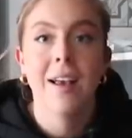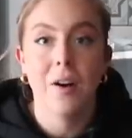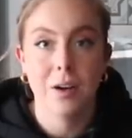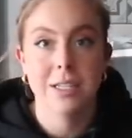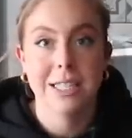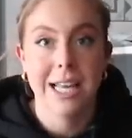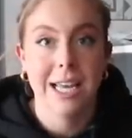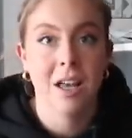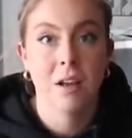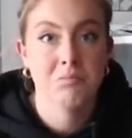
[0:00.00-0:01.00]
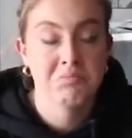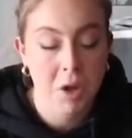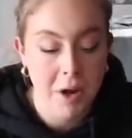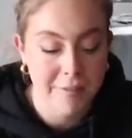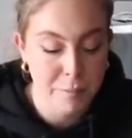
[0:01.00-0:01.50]
honestly,
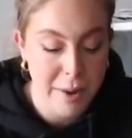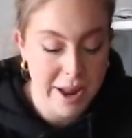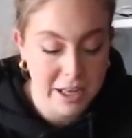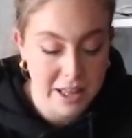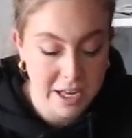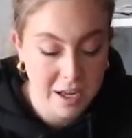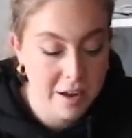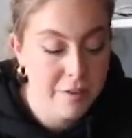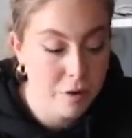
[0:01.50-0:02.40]
don't have to buy anything